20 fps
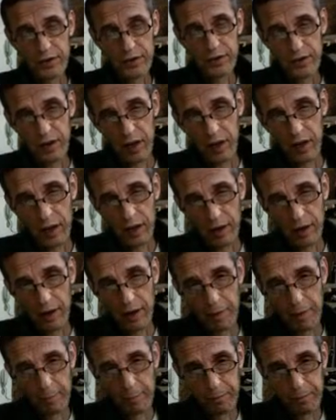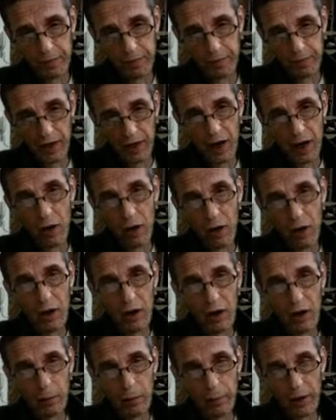How
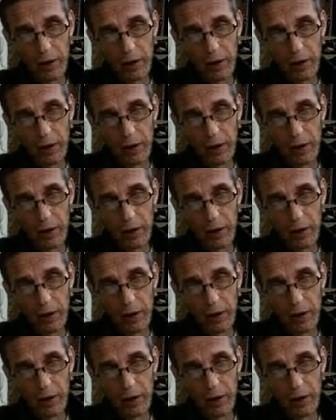come